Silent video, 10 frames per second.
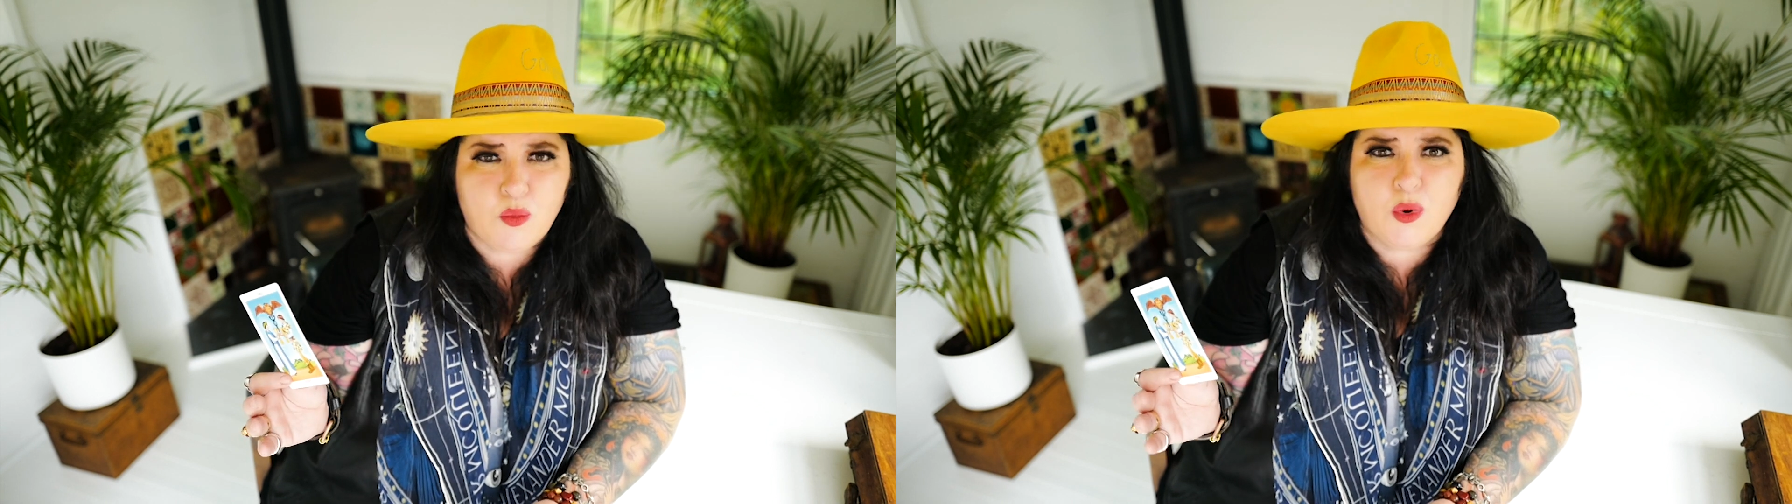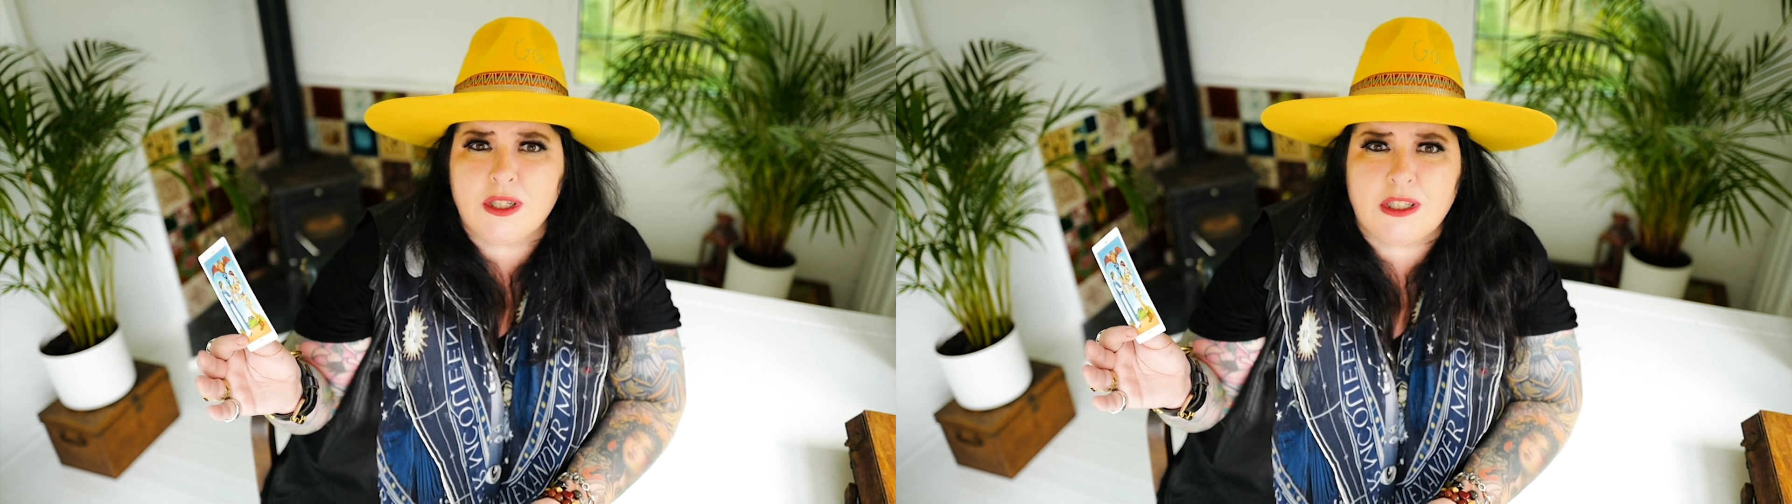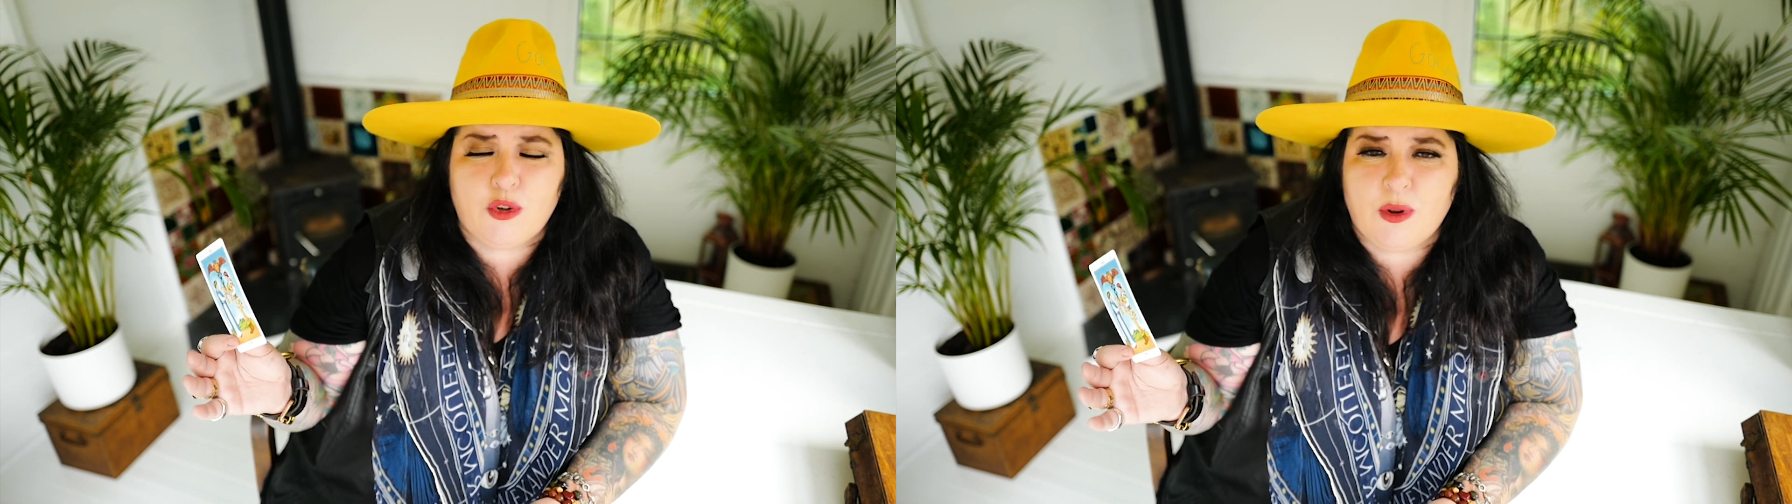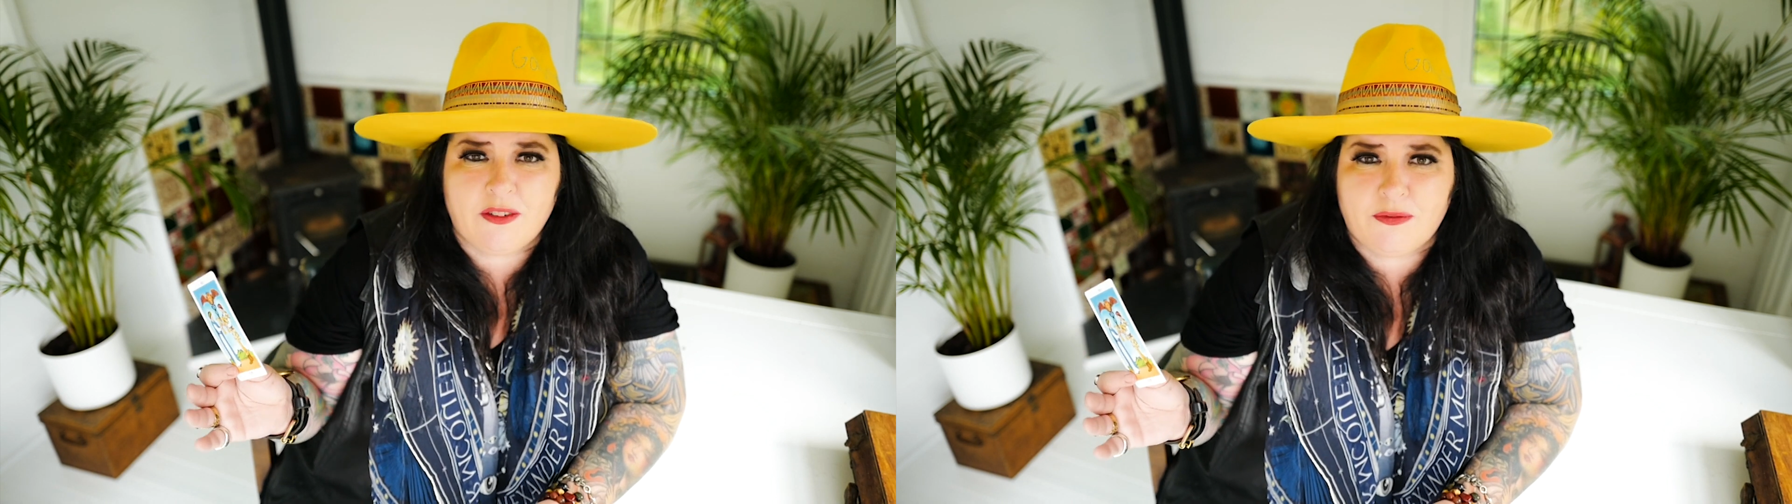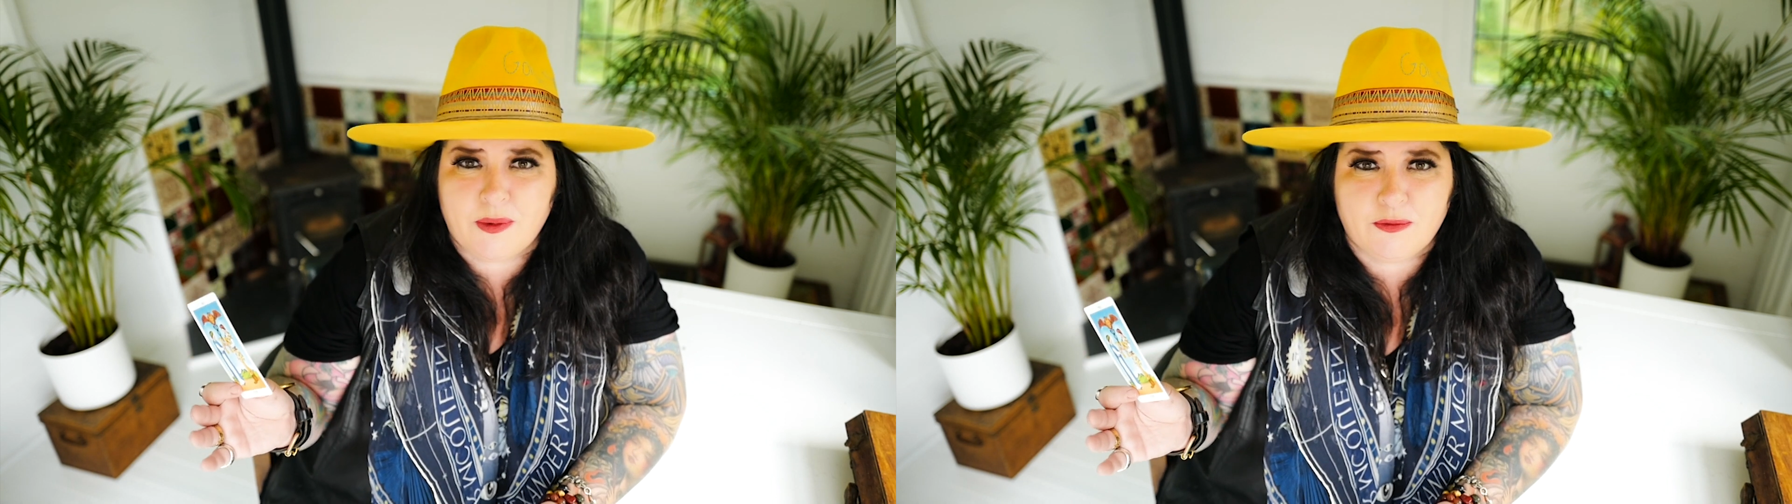wouldn't you
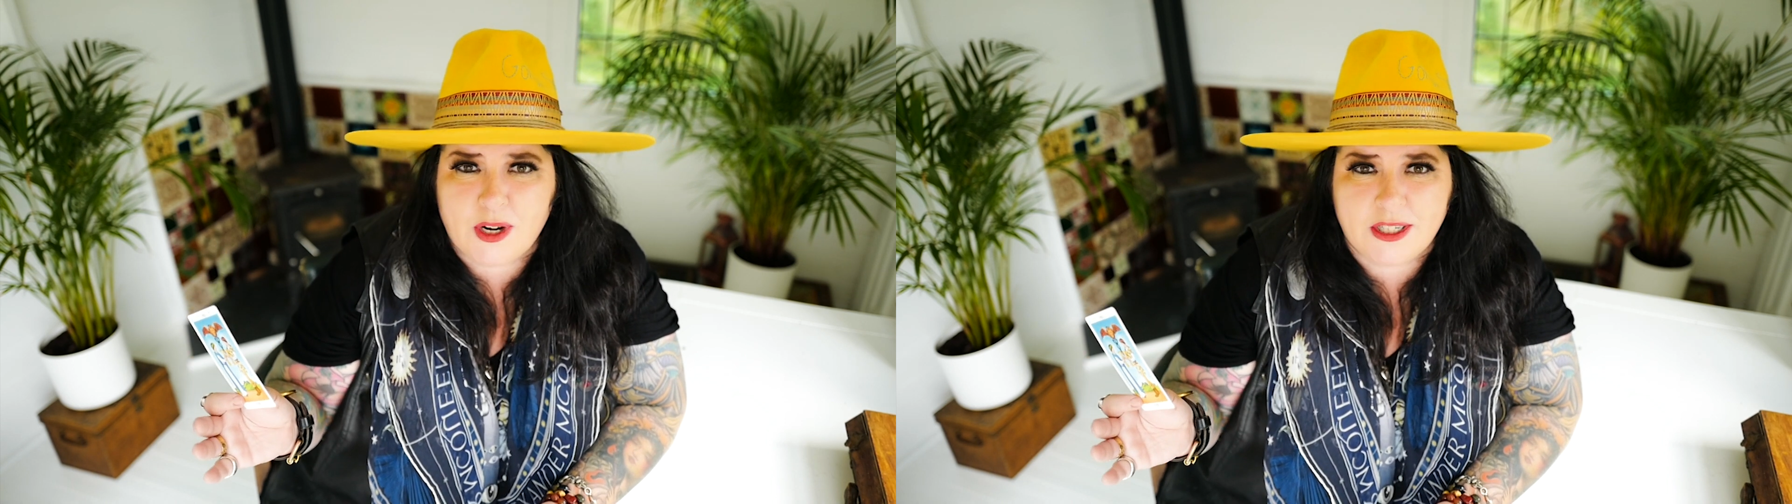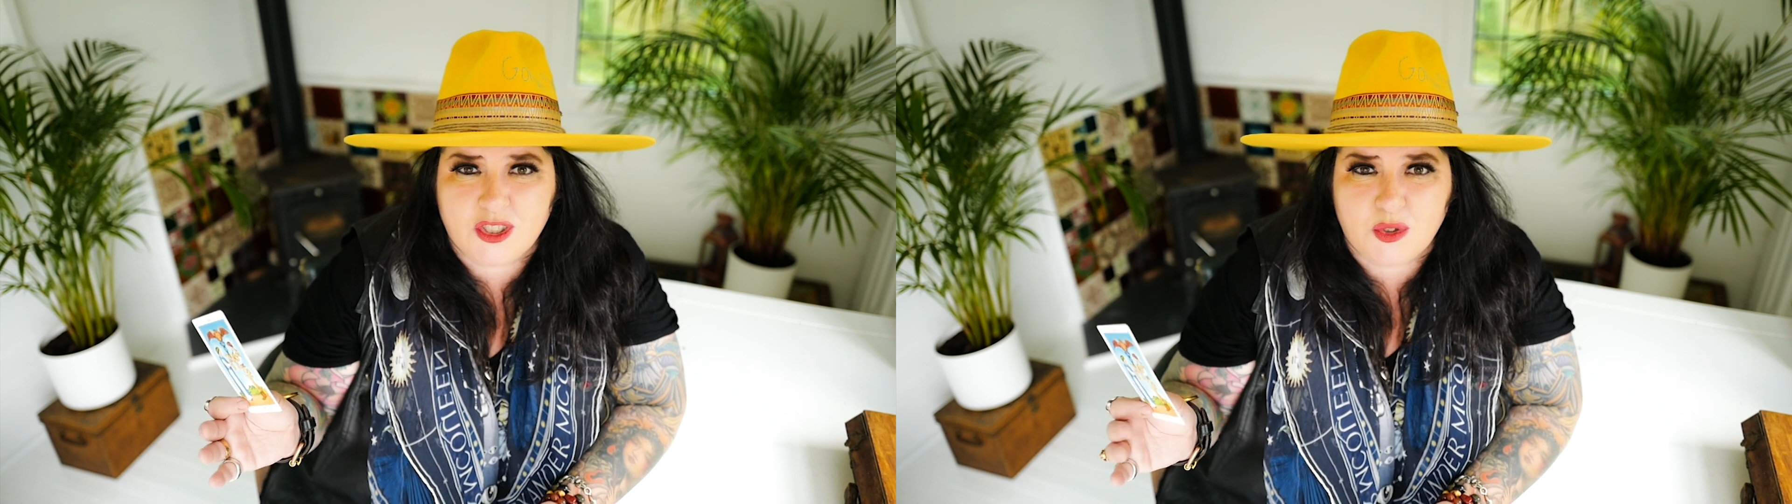have friends?